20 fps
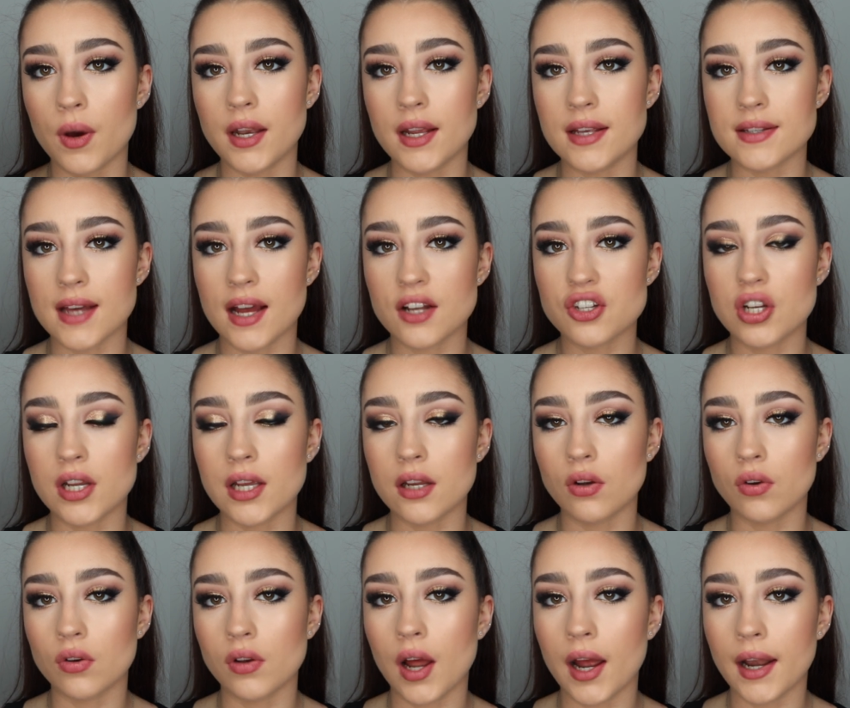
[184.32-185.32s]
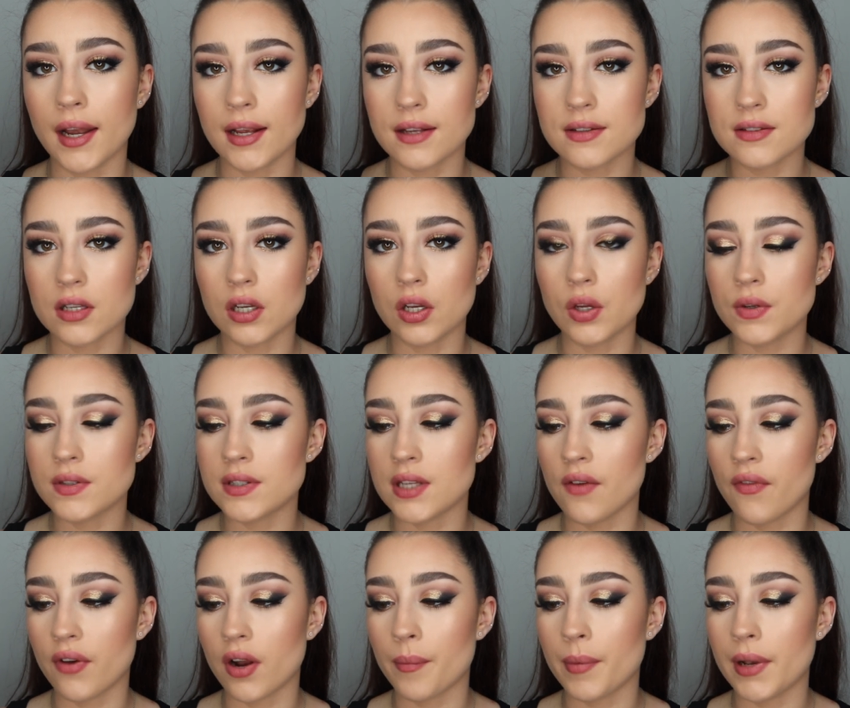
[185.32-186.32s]
one is actually an online
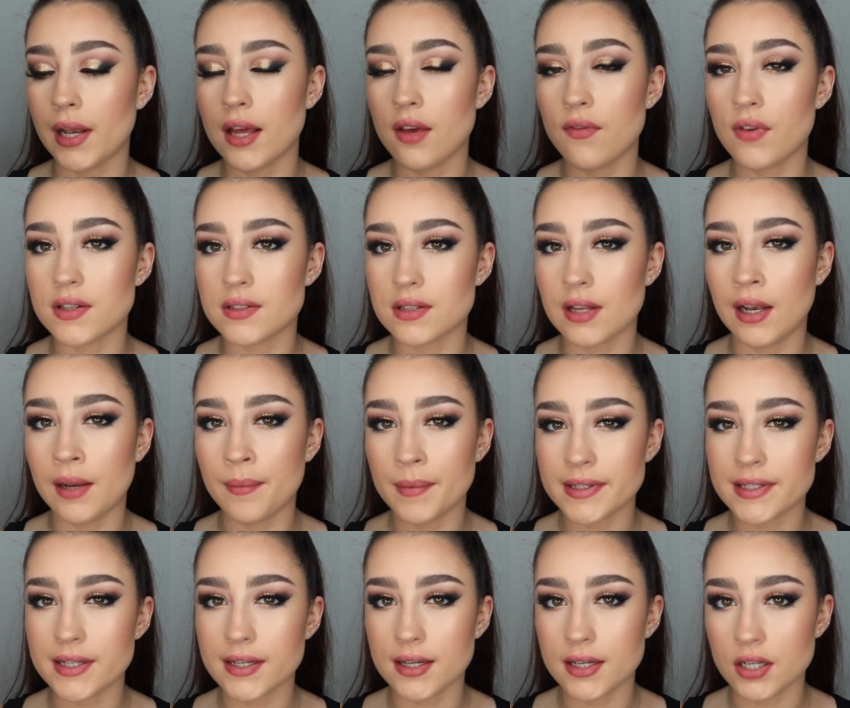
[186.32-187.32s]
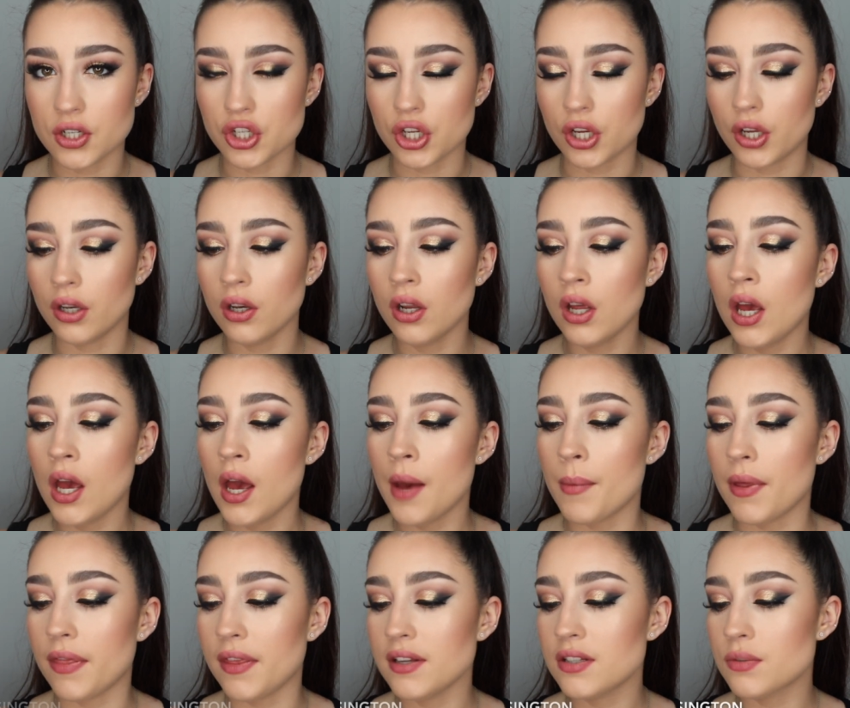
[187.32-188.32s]
exclusive, and I believe it's limited edition.
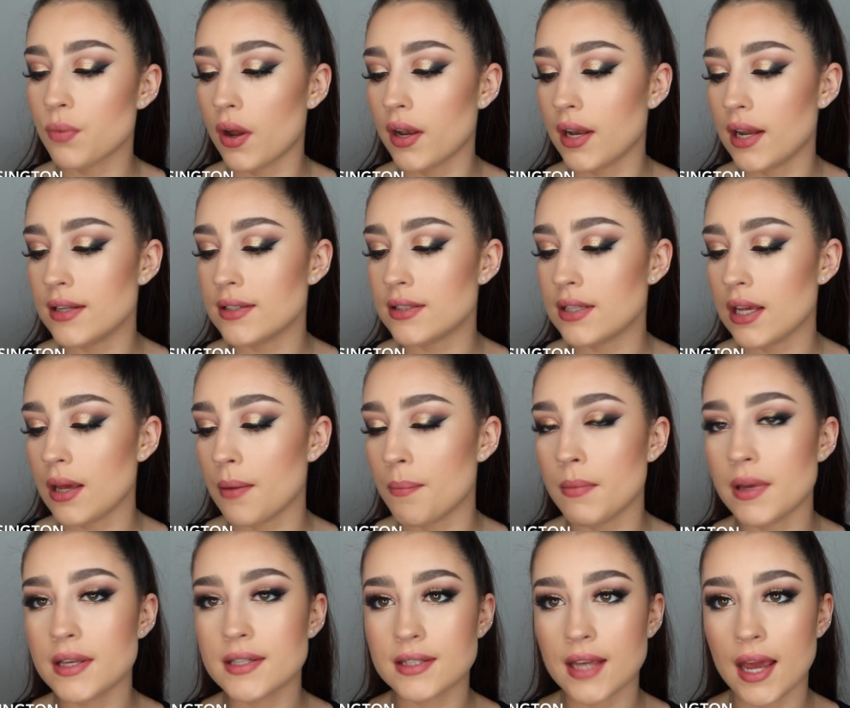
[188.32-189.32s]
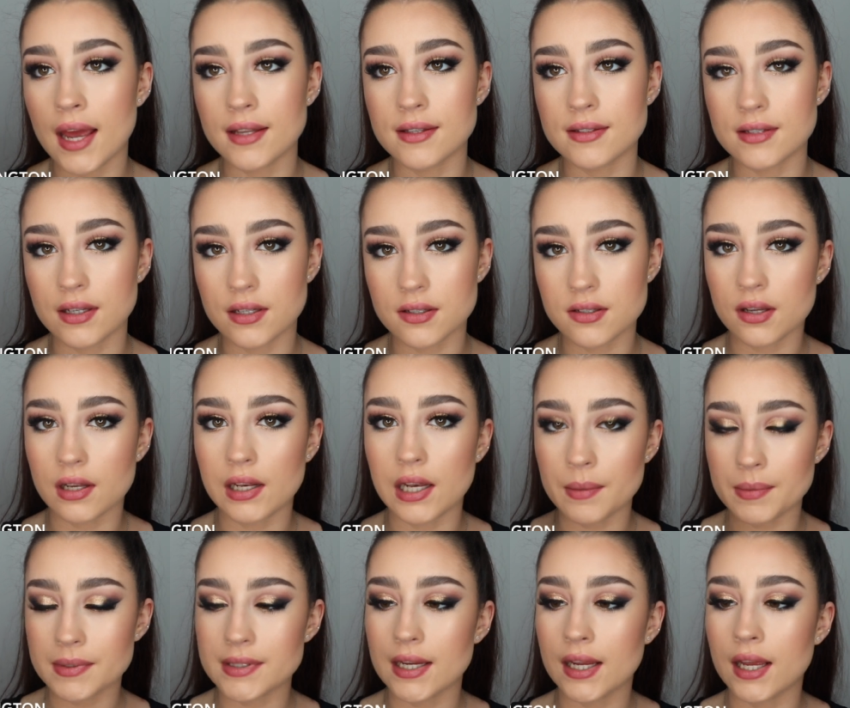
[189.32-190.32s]
But this one is the Miss Kensington
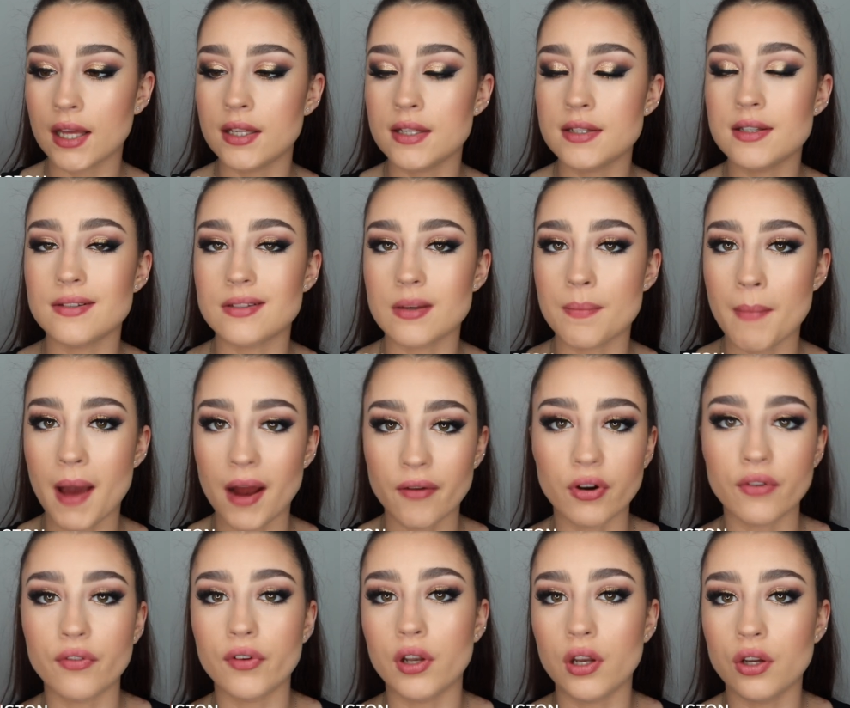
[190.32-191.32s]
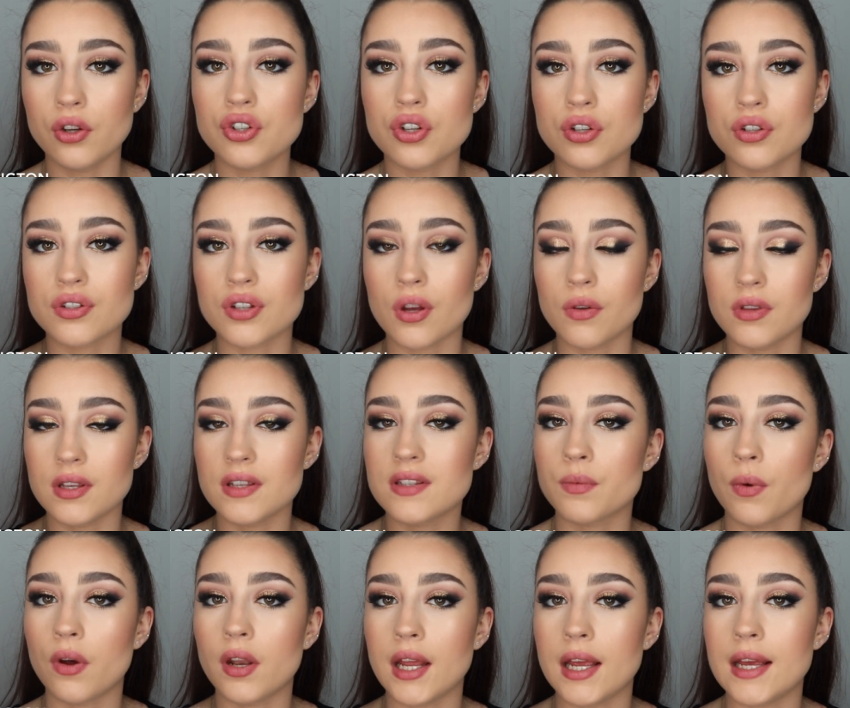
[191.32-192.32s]
lipstick, and this is a matte revolution. So
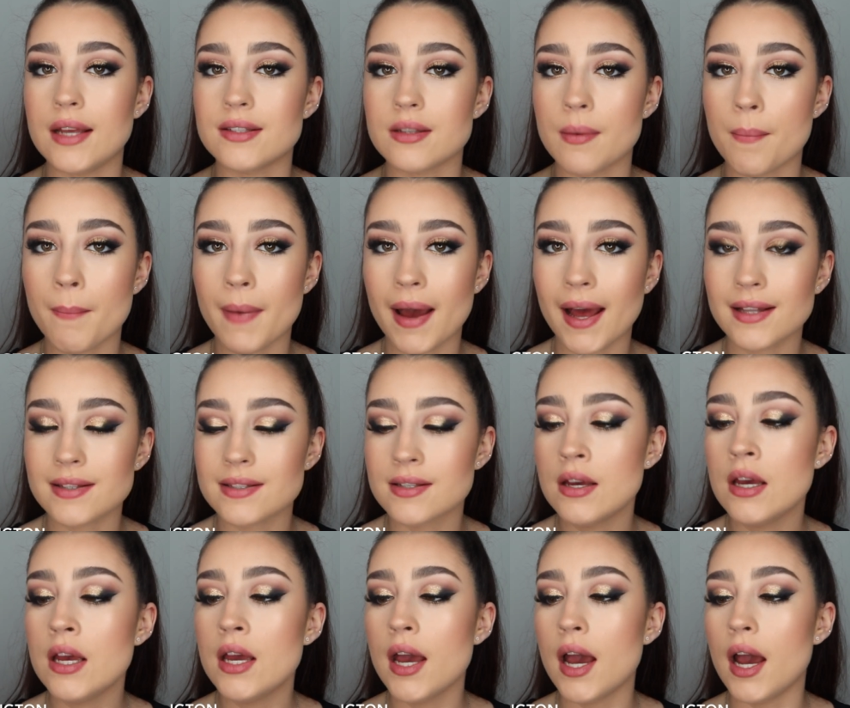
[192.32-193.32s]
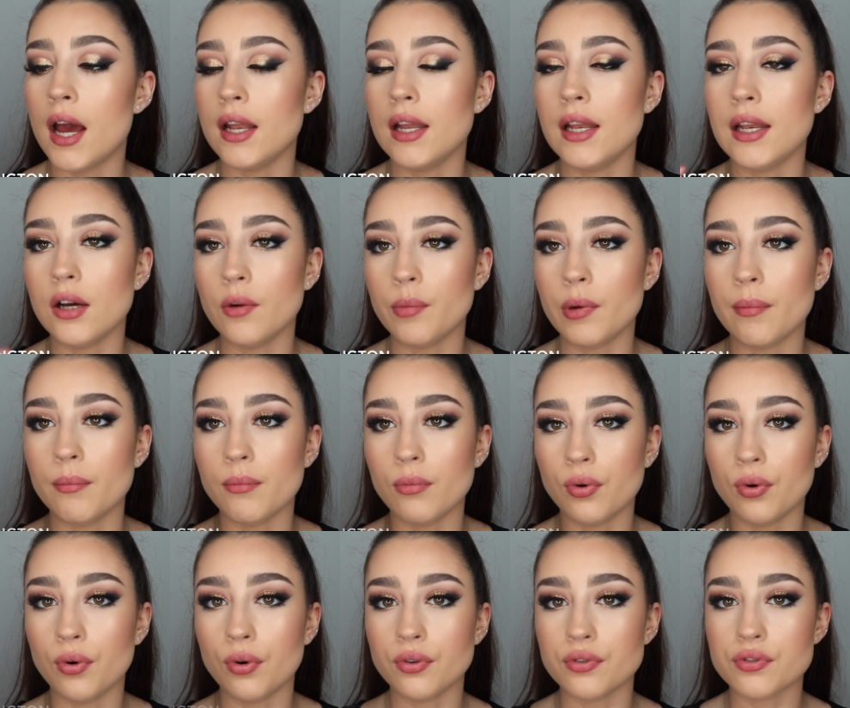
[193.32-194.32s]
this one is matte and a little bit
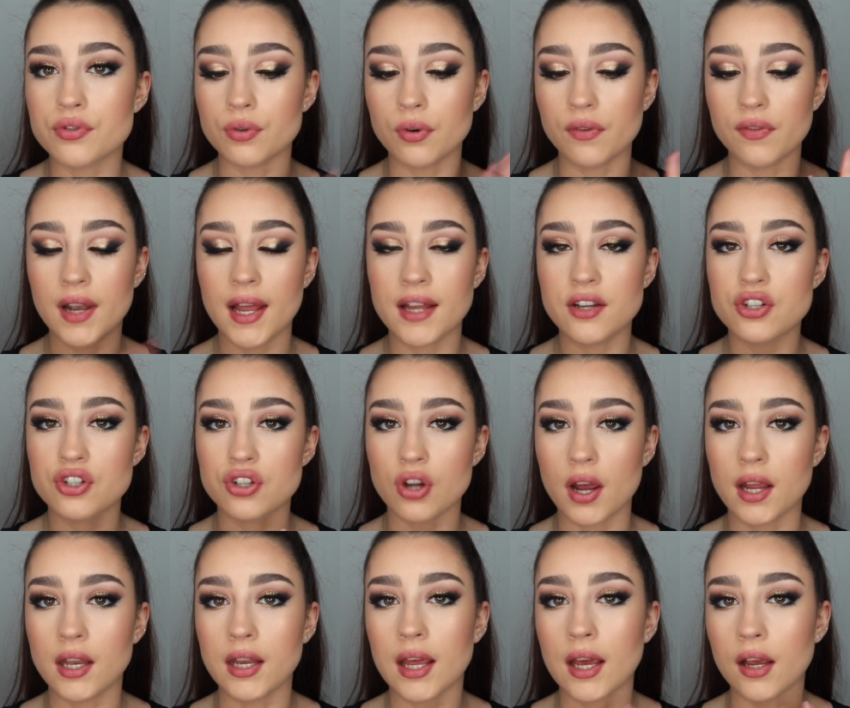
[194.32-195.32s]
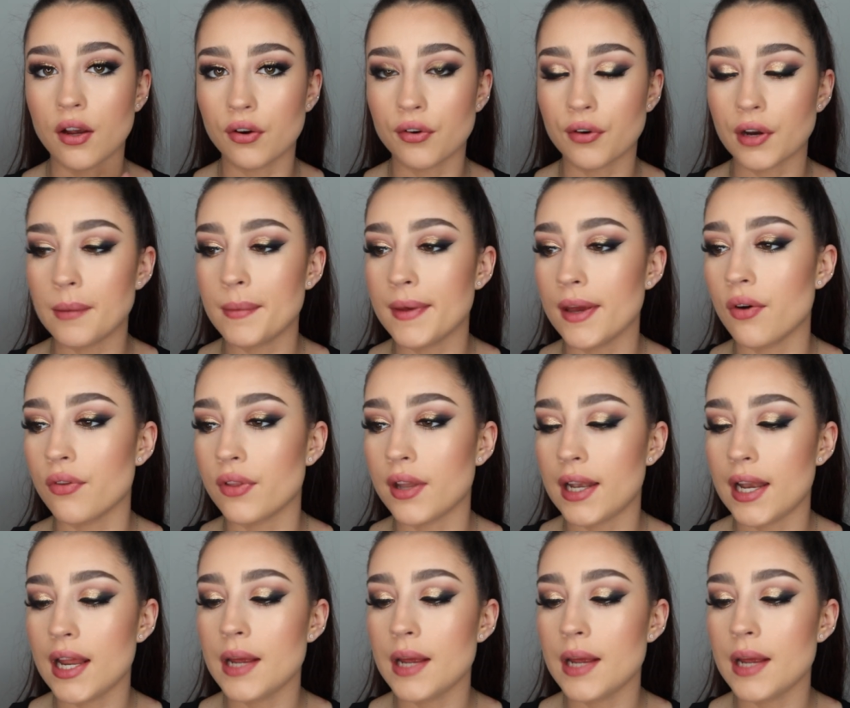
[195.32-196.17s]
more sort of less shiny and creamy on the